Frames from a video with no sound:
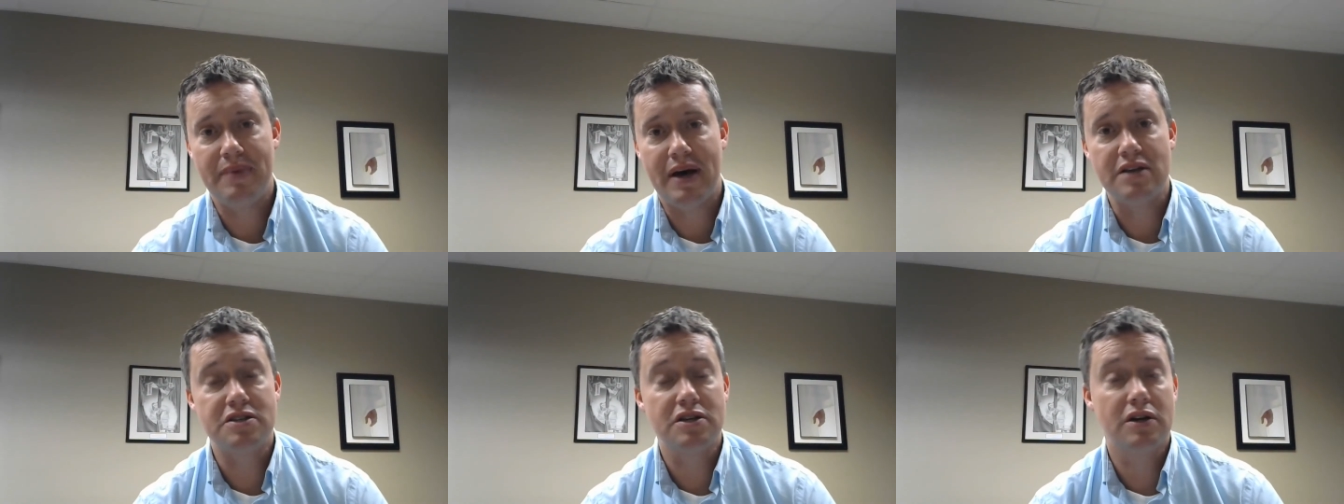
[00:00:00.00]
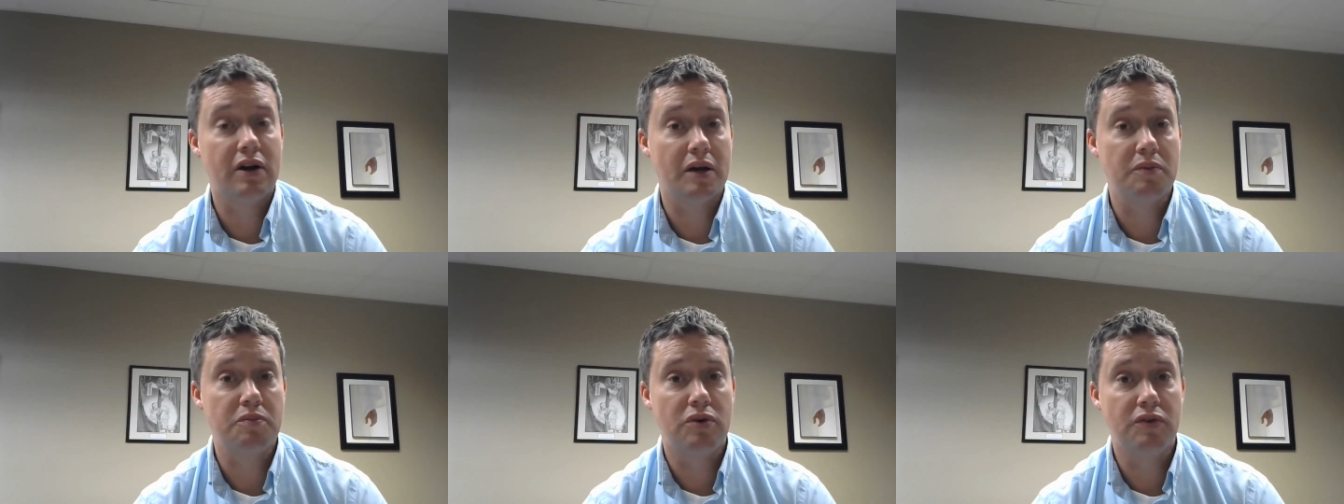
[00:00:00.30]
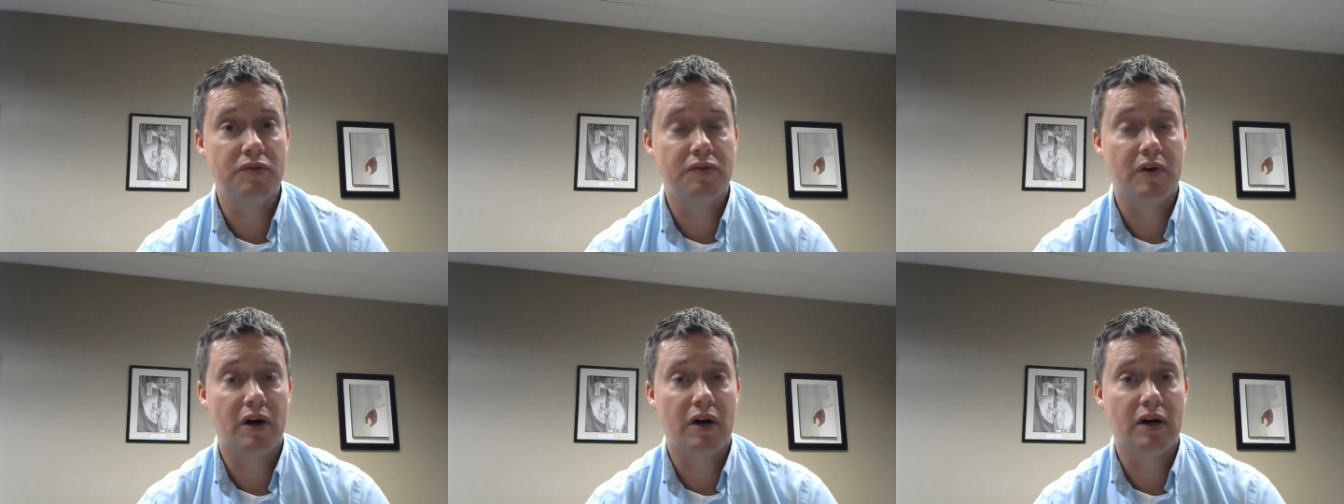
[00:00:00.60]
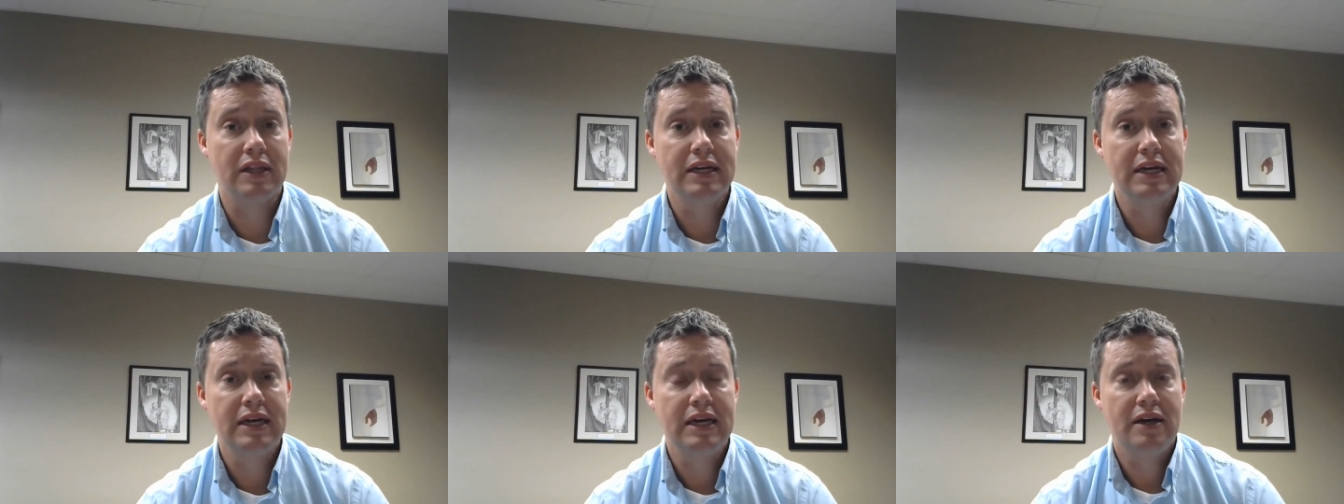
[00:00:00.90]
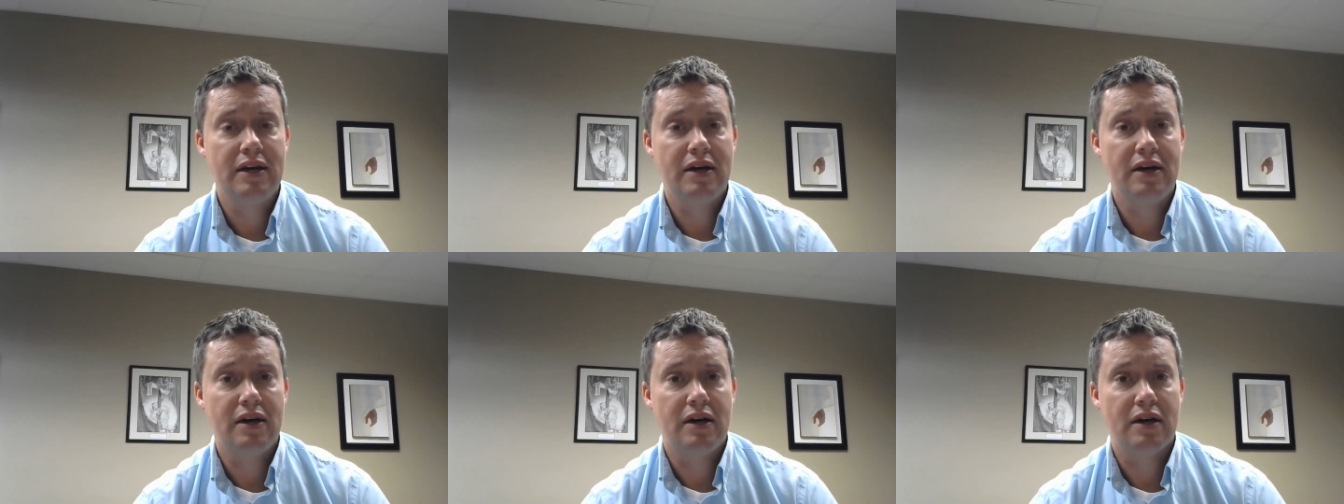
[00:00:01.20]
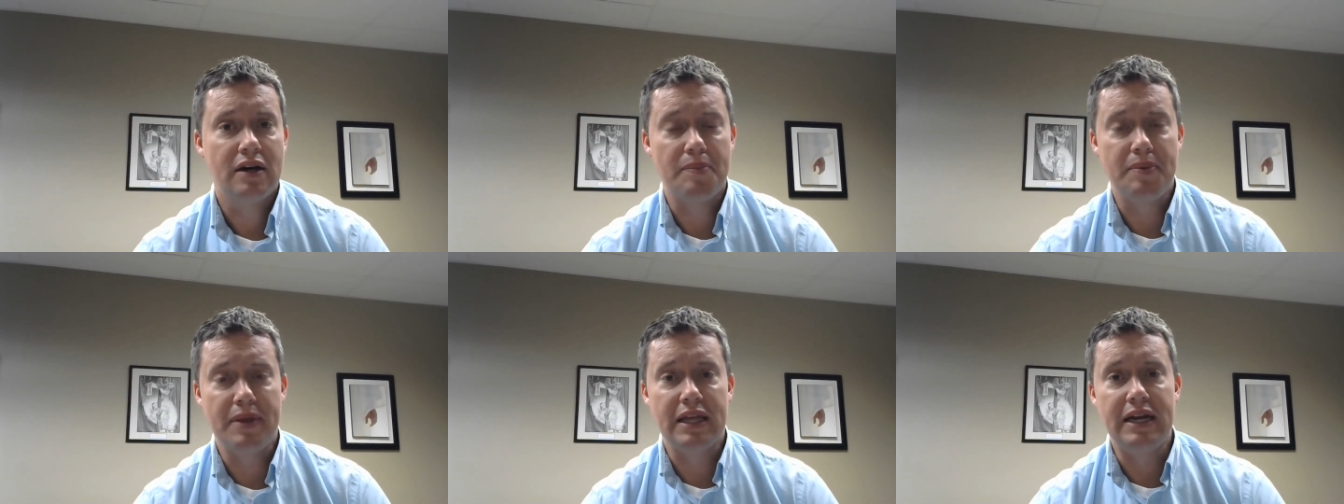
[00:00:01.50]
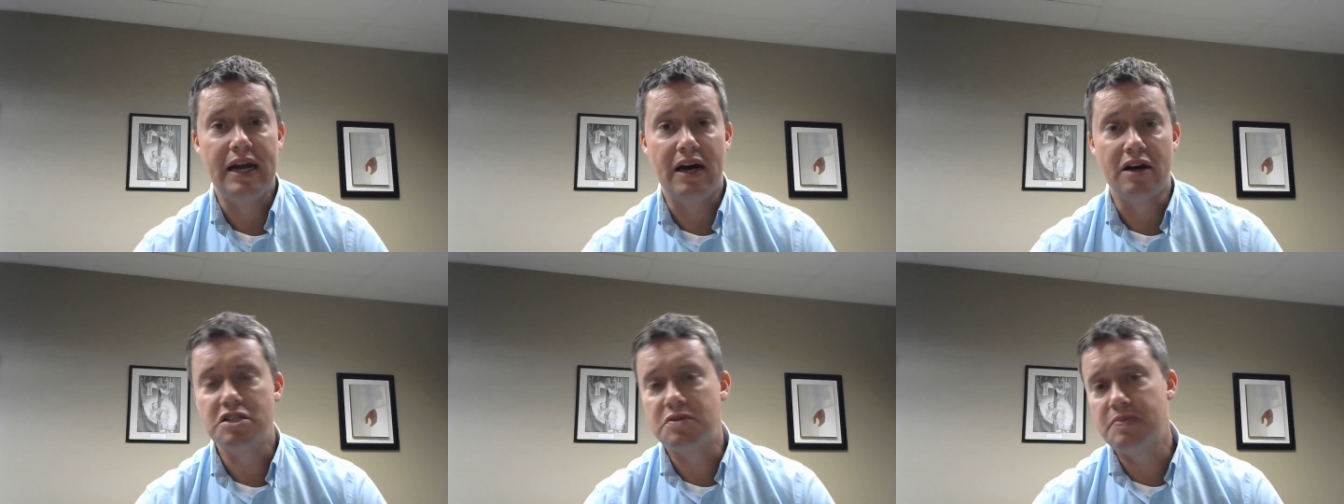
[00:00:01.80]
Pastor Greg Pufall. A couple
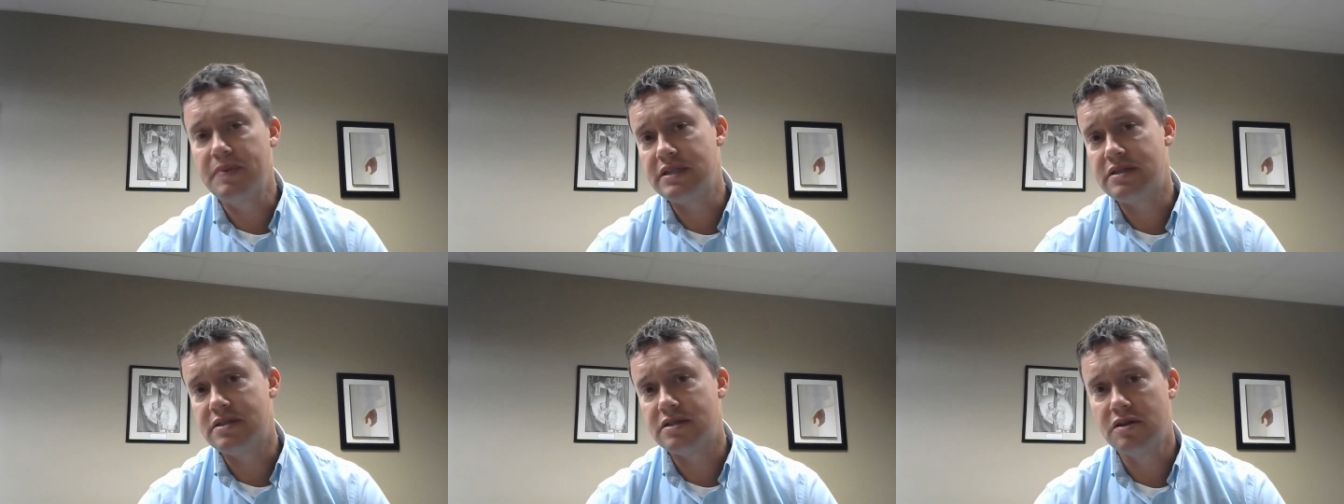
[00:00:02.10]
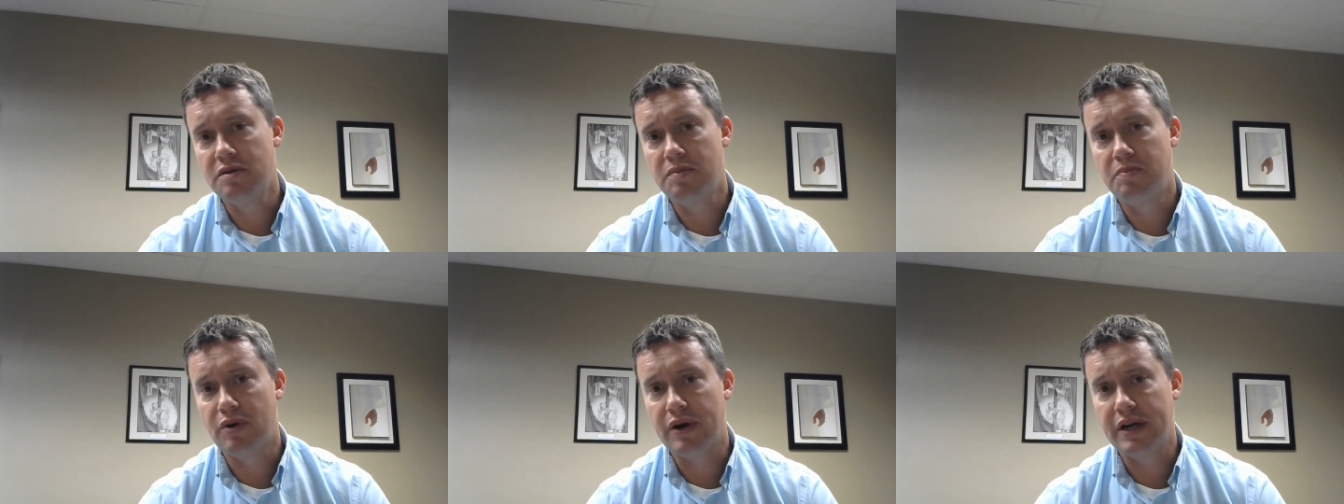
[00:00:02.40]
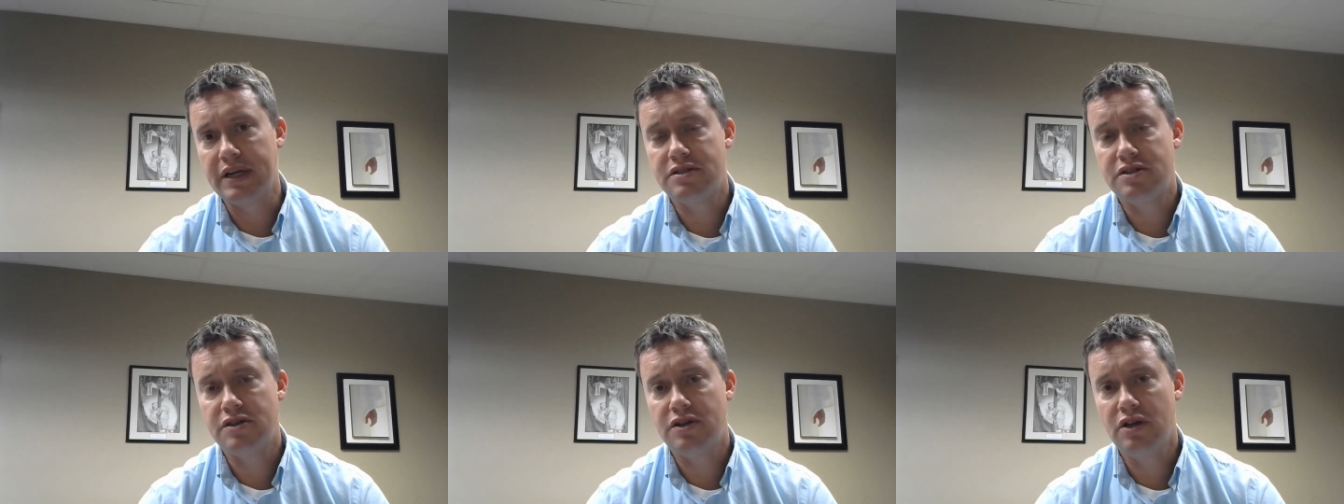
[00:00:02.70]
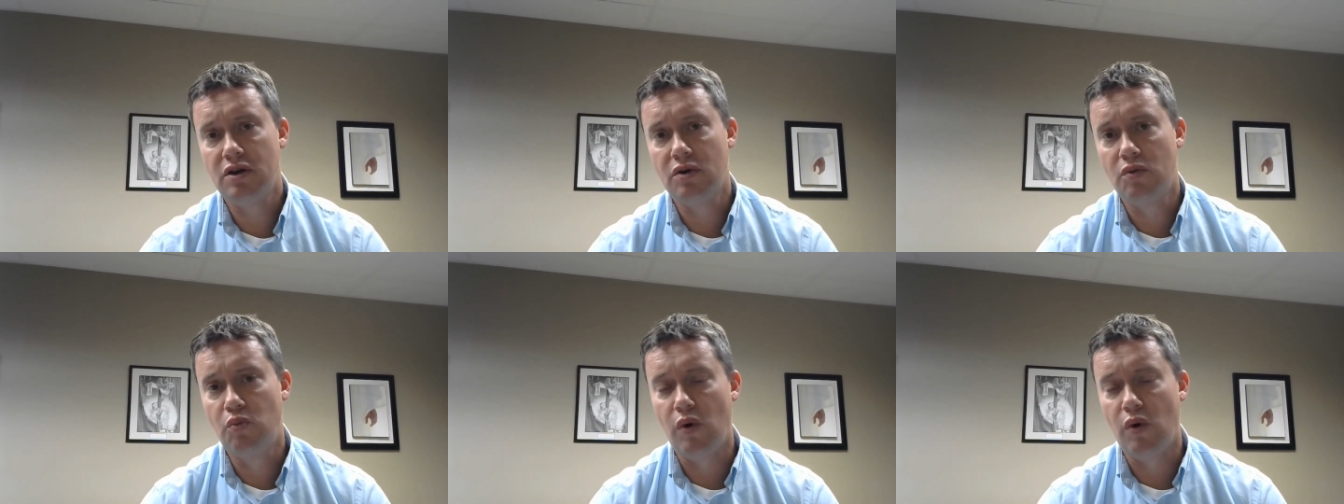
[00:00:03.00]
announcements to bring to you.